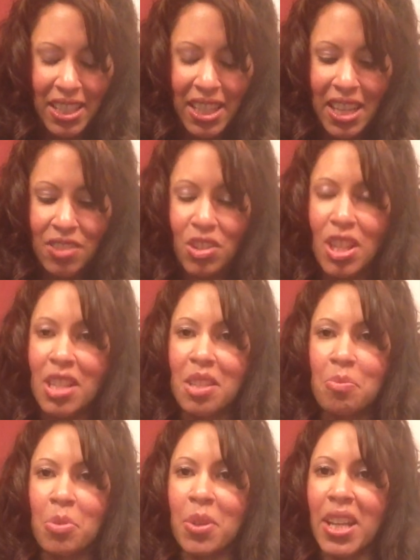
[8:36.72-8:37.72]
and
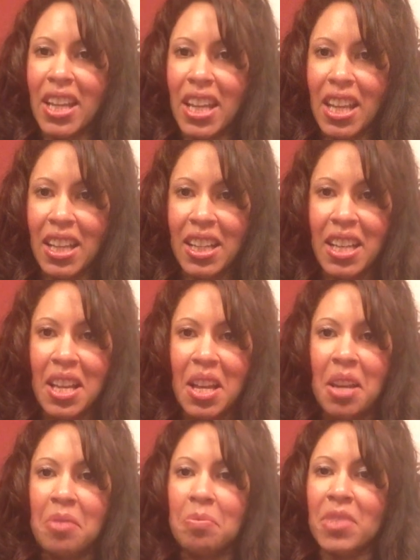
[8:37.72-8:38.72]
just bringing
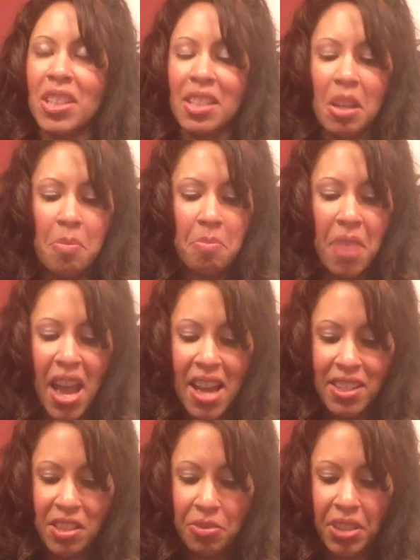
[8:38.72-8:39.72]
just a
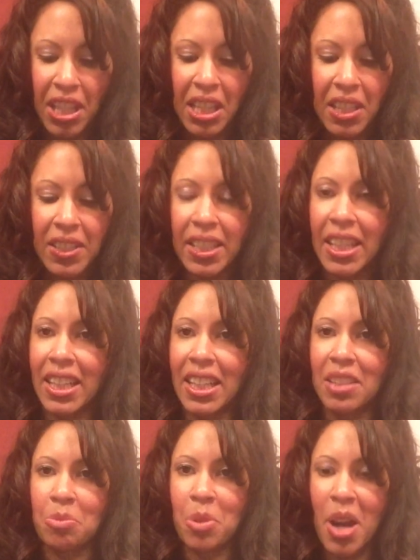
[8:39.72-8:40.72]
mass of healing
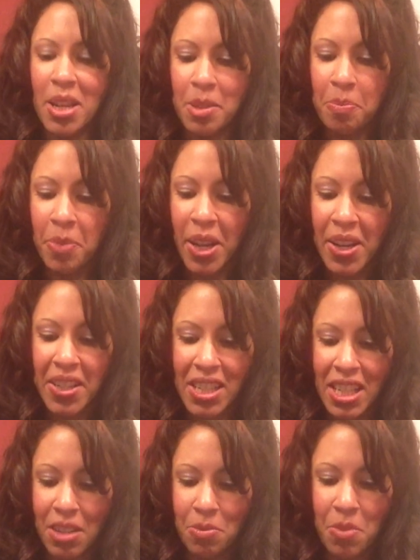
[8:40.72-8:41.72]
and
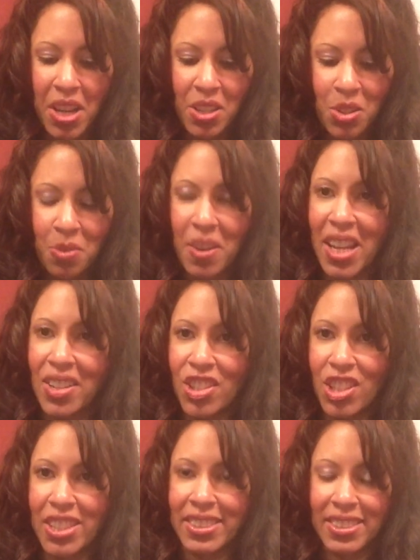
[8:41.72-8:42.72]
prosperity and
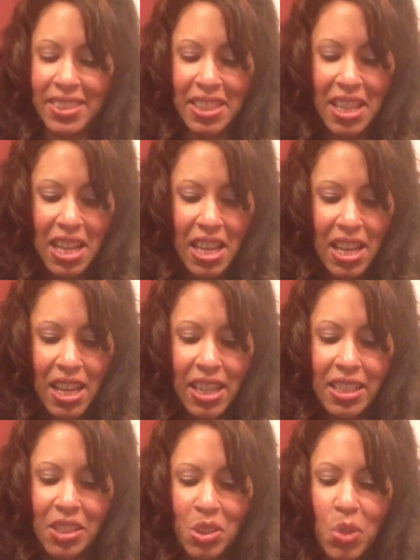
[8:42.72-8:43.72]
restoration. And
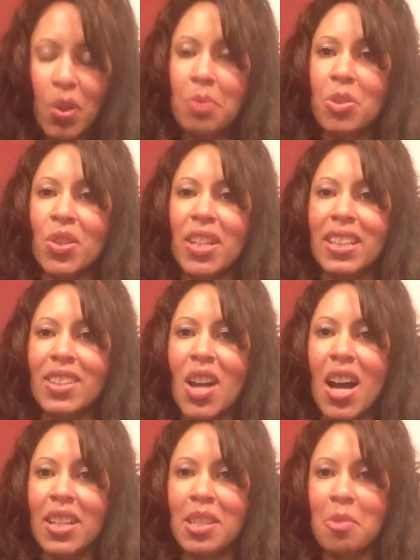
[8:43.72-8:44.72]
in scripture, it
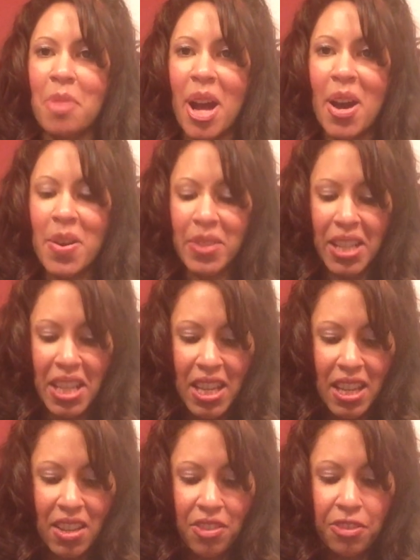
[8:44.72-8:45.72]
talks about
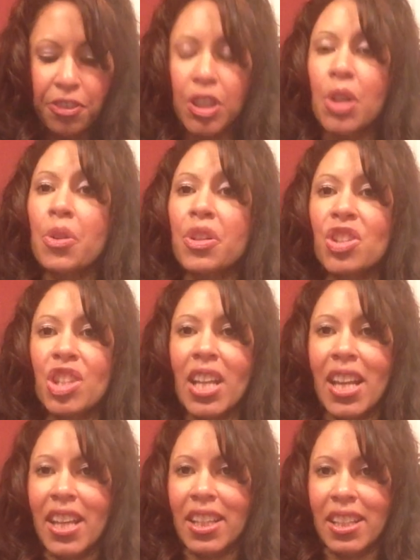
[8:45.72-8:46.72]

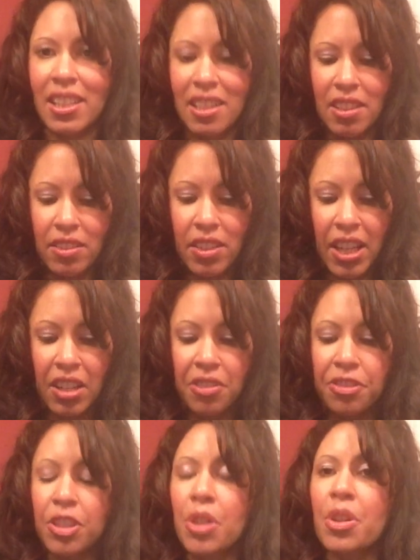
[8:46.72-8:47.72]
flourishing like a
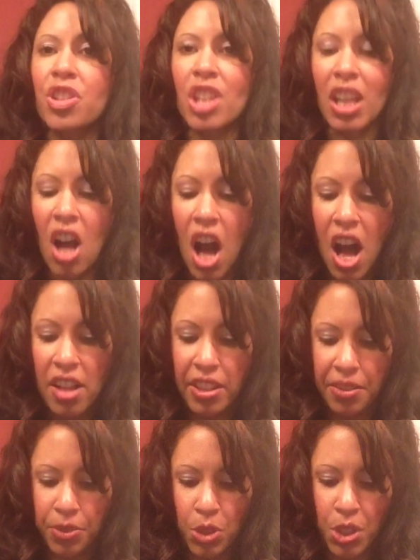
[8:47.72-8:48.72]
flourishing
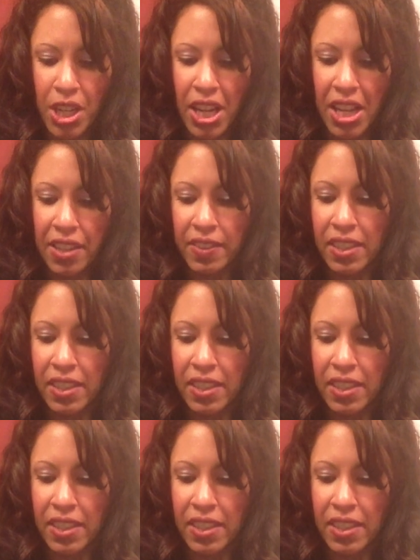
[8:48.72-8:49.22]
olive tree.